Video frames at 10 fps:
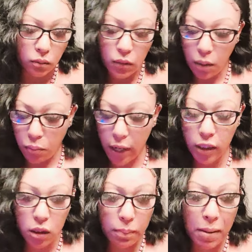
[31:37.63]

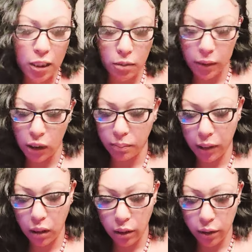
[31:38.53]
Pregnancy possibly could be
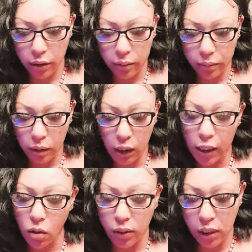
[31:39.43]
here.
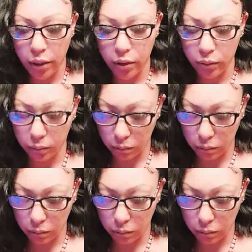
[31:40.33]
Leo is here.